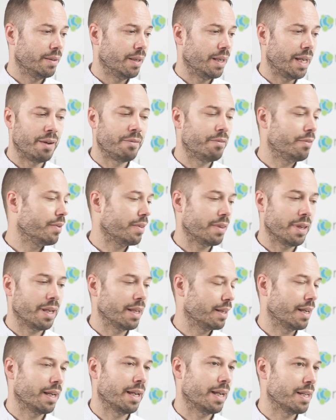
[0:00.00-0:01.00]

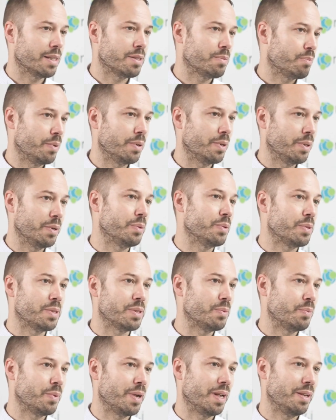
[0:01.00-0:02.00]
everything that gets
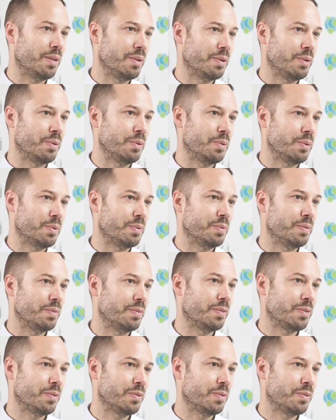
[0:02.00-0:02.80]
produced when you